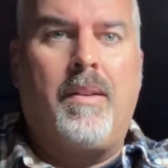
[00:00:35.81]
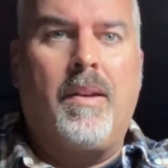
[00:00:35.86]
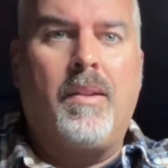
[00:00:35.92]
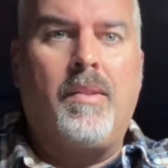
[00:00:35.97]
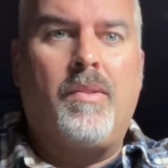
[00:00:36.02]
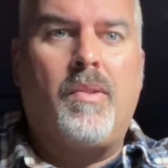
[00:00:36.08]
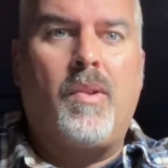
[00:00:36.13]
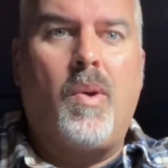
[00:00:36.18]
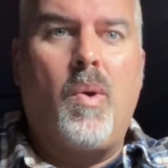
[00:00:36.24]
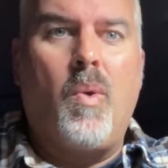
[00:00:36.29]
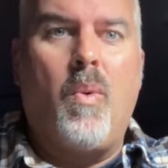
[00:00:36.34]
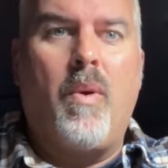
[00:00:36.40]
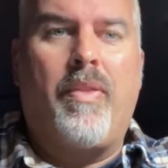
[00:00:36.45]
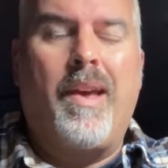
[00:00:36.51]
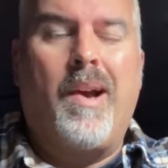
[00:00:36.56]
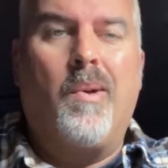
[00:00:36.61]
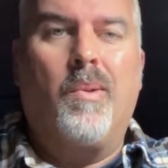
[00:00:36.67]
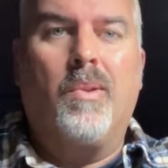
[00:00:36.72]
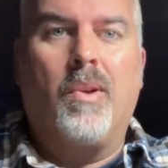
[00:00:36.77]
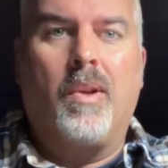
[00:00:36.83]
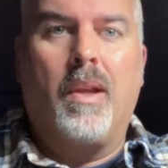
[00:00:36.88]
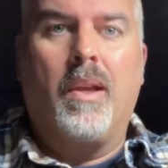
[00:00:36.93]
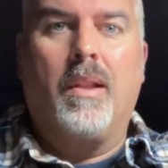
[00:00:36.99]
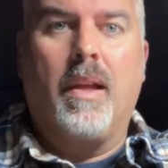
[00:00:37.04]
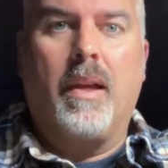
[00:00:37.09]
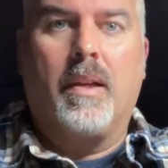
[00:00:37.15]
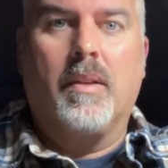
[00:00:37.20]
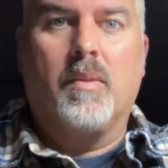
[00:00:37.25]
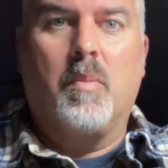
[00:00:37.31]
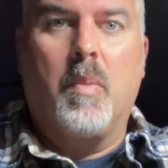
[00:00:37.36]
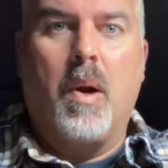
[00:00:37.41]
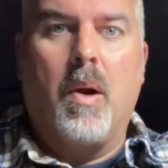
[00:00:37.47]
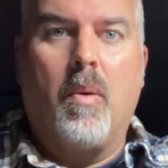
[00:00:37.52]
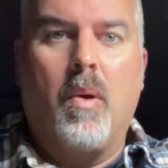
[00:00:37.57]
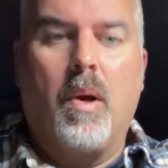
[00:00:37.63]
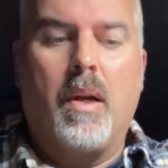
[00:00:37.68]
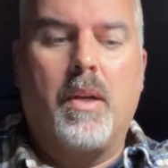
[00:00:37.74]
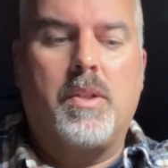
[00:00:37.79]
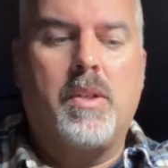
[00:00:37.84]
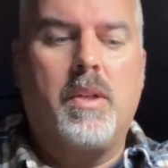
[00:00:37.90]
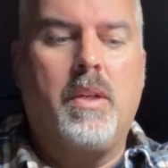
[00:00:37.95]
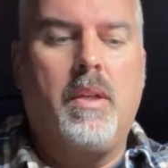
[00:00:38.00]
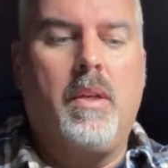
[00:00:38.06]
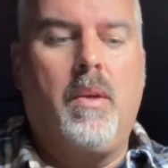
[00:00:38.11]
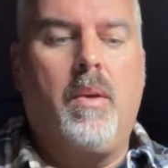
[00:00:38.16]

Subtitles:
does so without looking like a smartwatch.